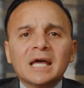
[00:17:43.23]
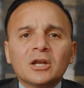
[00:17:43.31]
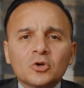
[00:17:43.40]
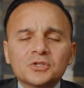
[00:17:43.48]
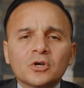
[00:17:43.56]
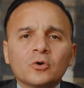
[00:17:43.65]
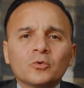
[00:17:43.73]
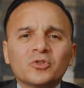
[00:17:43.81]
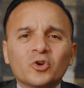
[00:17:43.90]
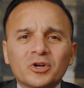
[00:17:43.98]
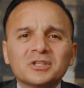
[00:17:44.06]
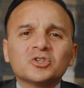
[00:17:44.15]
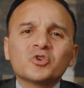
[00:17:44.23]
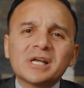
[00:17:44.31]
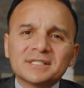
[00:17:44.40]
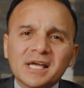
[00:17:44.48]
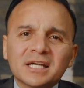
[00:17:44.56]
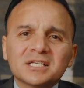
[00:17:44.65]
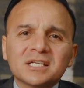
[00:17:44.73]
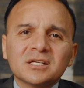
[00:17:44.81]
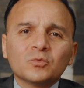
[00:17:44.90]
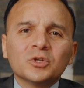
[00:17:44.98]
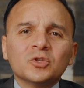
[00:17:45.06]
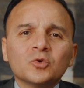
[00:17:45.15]
And also during the
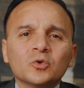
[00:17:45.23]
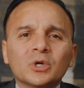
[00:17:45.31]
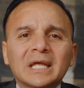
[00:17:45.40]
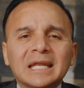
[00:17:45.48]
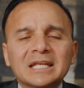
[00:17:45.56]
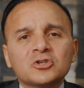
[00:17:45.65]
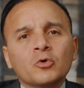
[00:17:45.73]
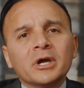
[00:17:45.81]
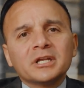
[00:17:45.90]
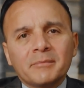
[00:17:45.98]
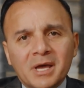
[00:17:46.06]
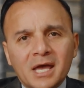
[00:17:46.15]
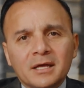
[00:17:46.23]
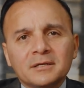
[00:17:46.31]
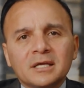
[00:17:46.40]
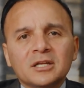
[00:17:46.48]
transaction, we do an HOA demand,